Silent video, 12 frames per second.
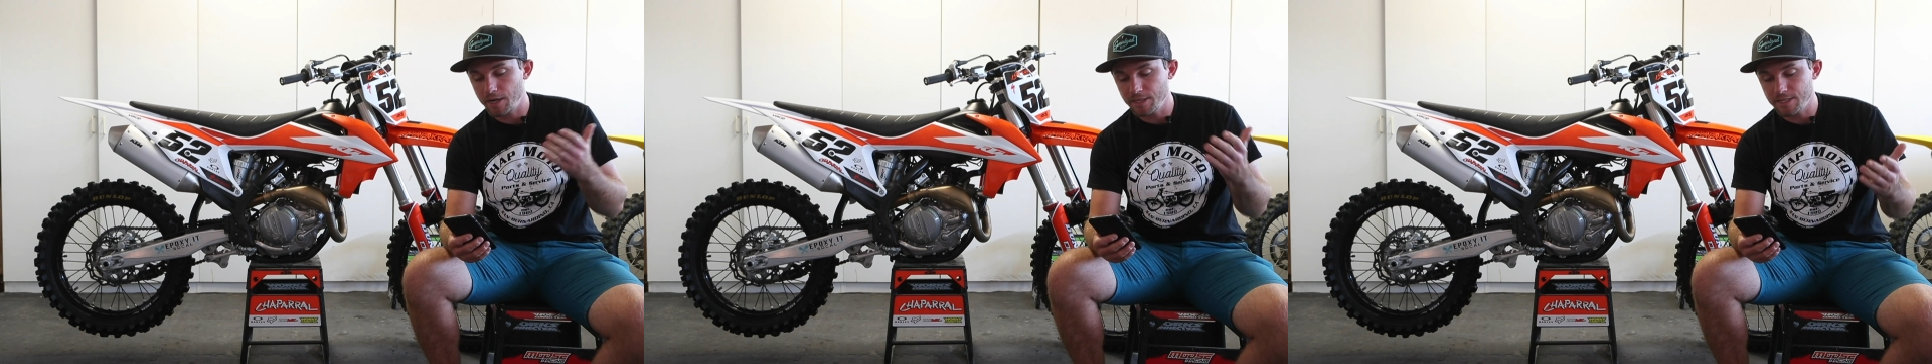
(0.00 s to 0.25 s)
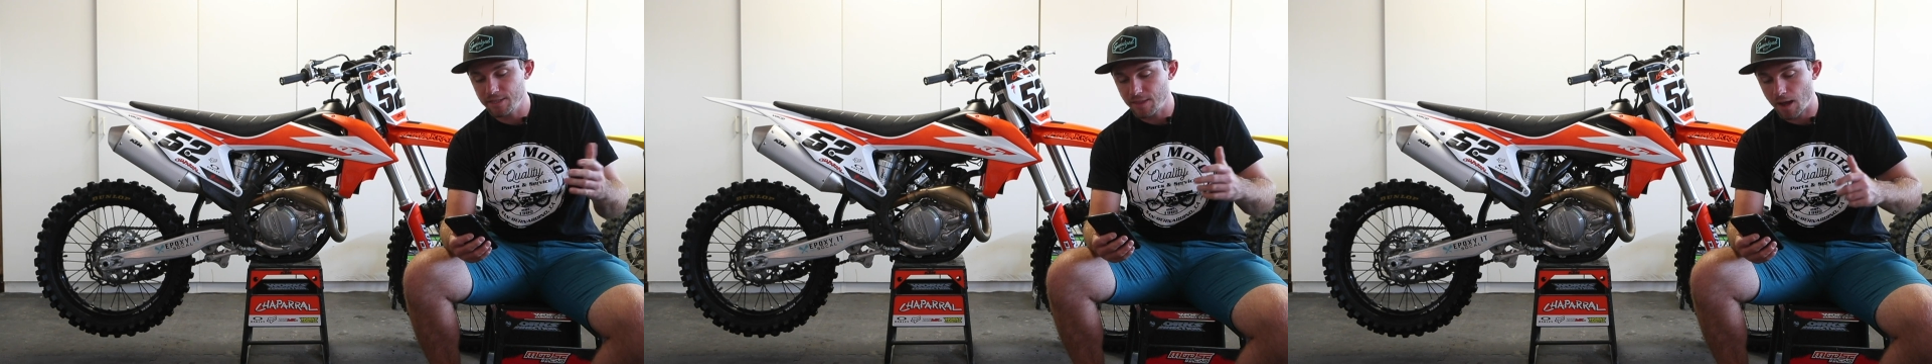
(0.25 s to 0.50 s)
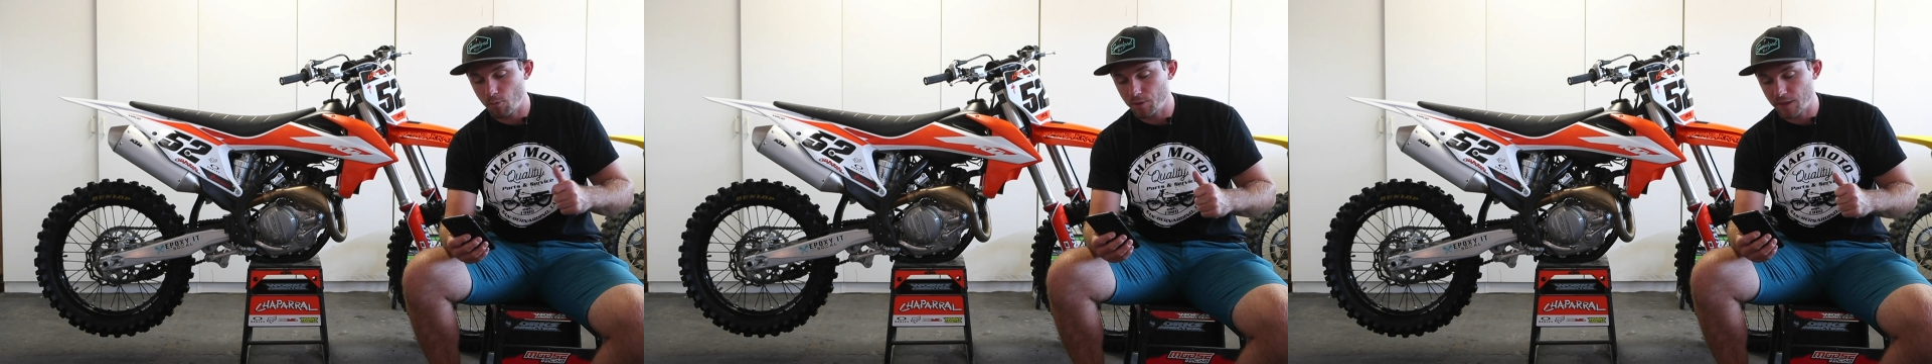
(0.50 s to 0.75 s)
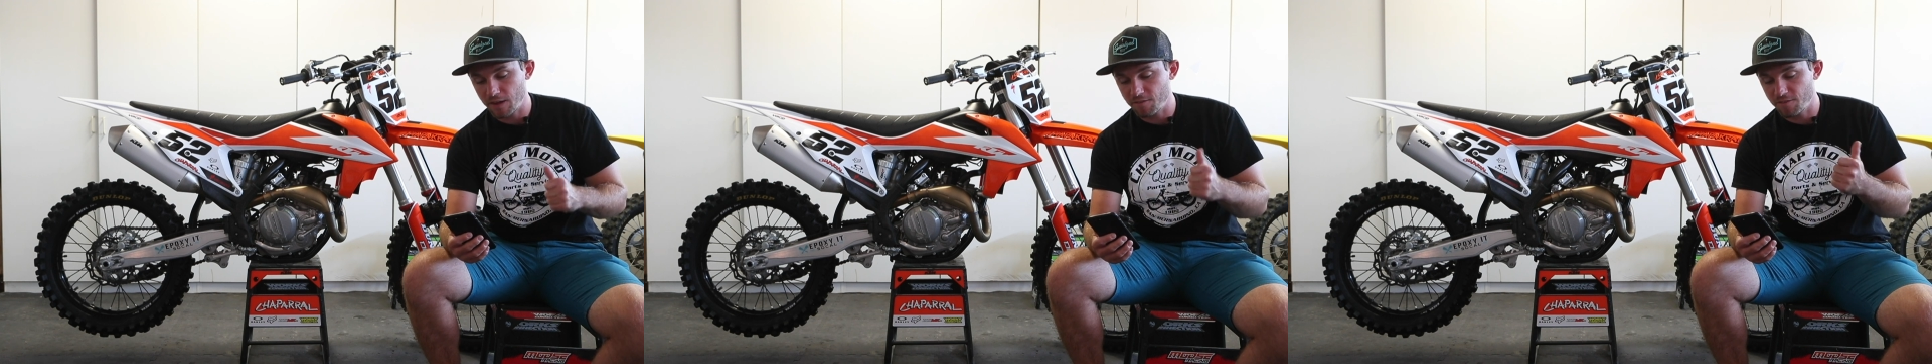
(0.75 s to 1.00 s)
and it did that
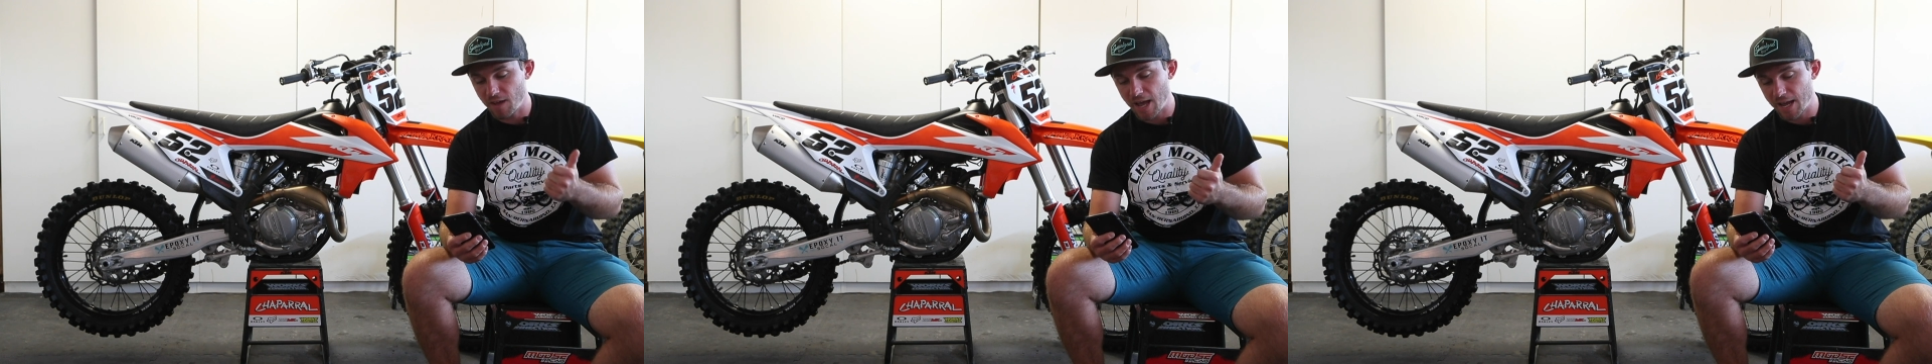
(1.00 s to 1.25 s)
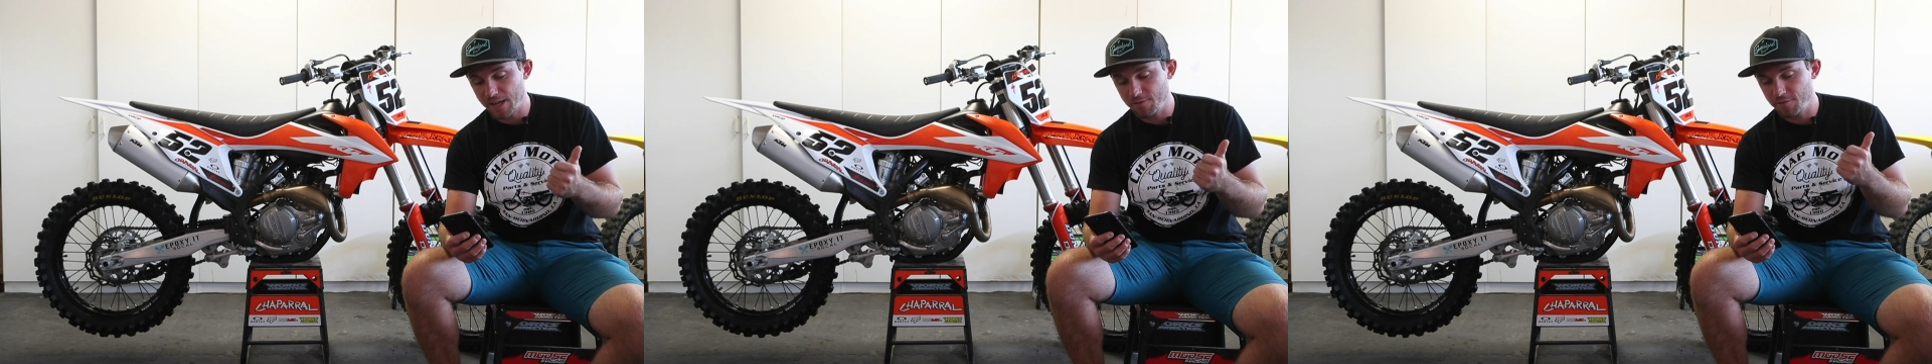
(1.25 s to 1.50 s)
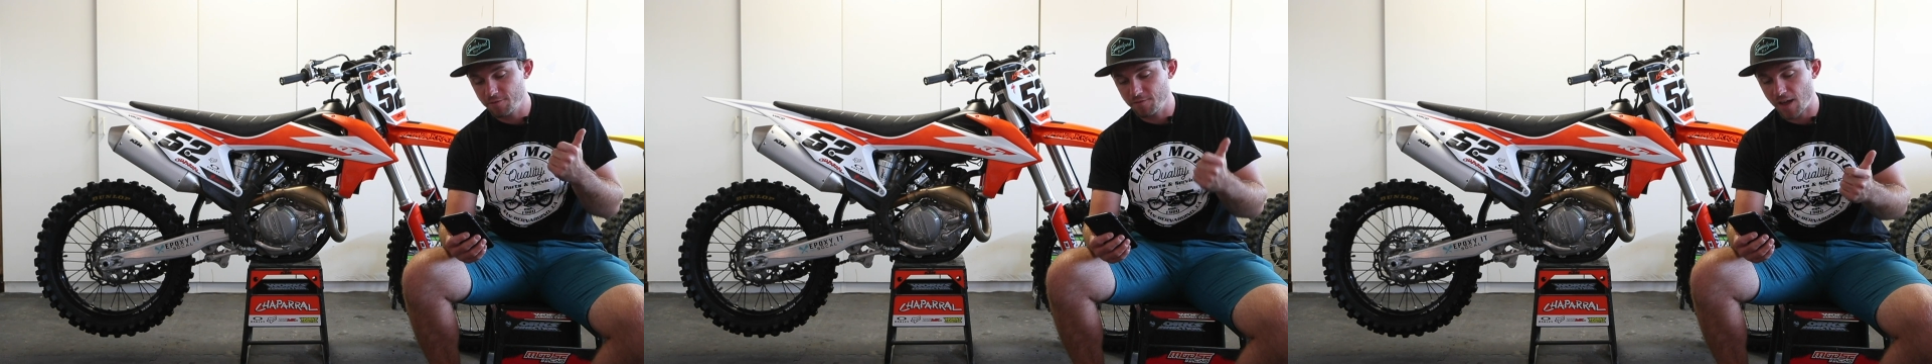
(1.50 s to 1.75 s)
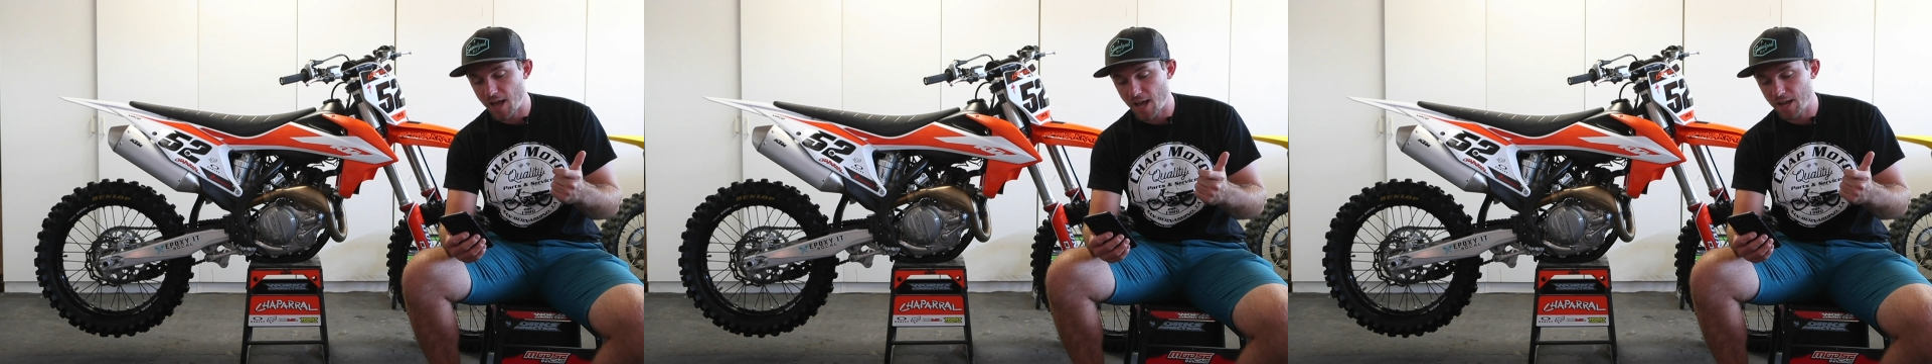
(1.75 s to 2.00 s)
with a
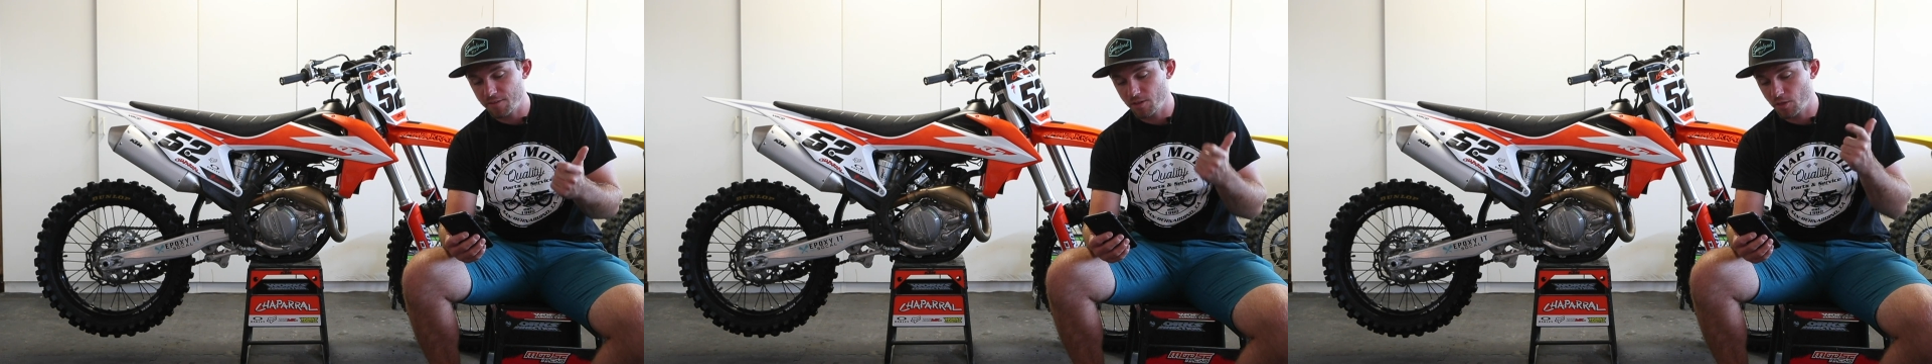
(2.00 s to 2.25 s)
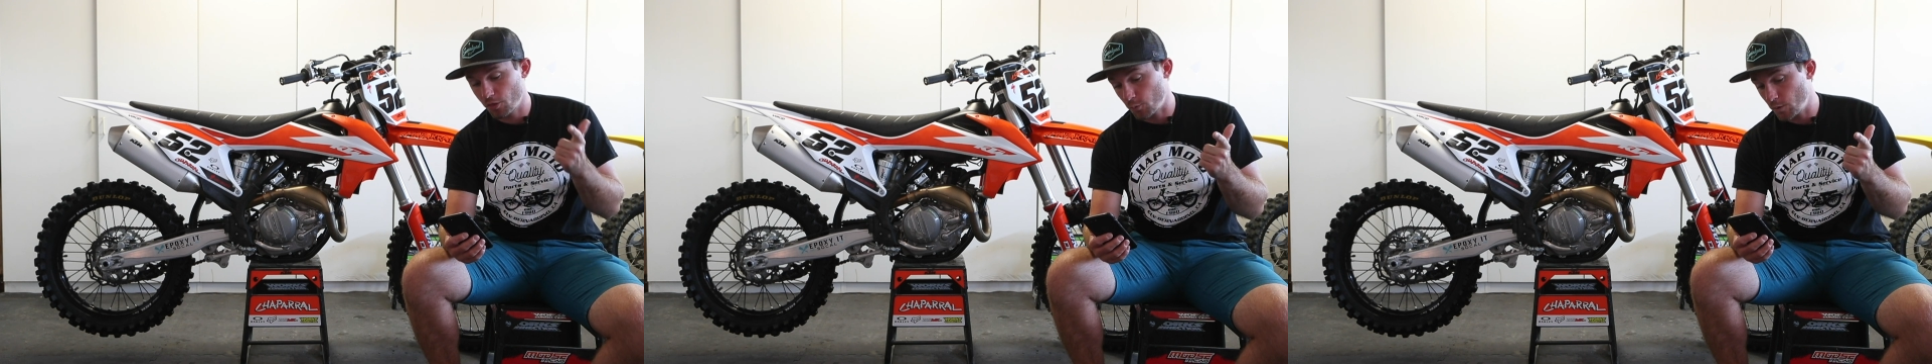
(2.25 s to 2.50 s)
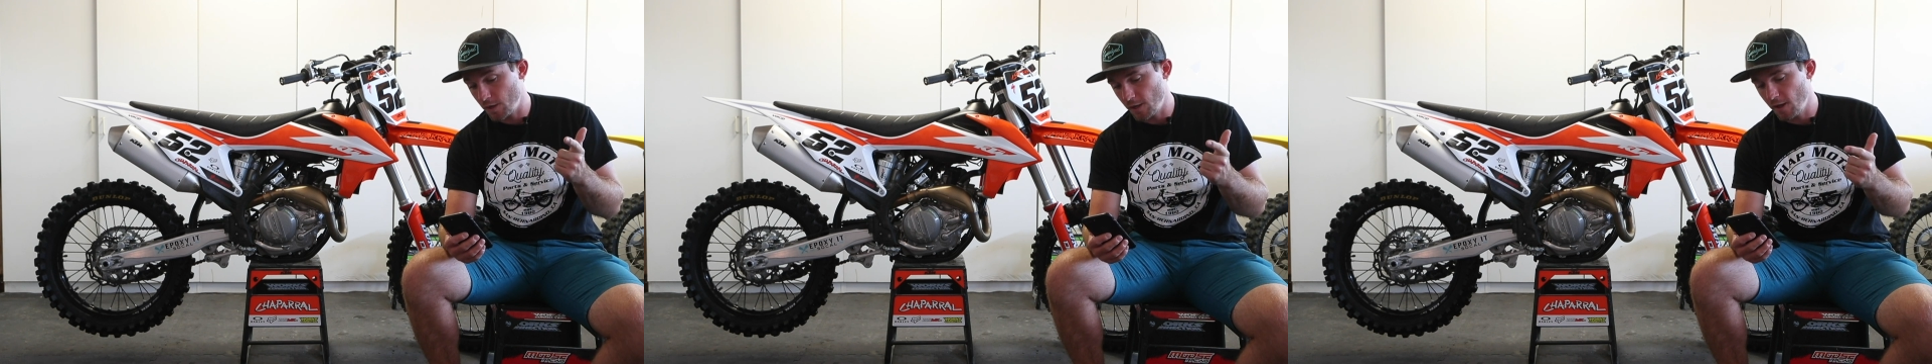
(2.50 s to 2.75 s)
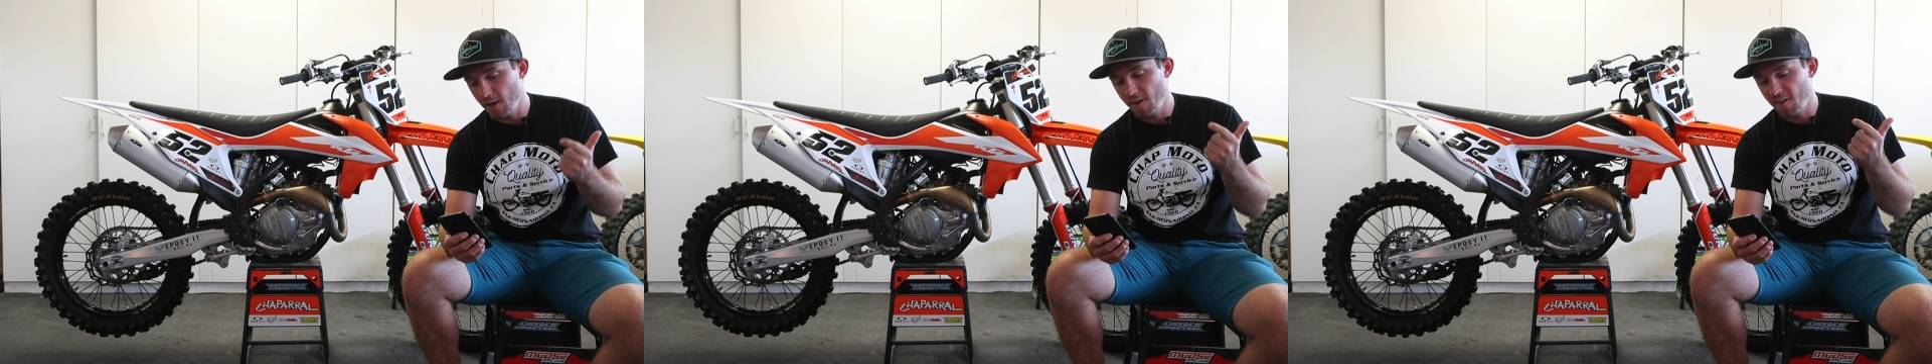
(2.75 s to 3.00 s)
5.53,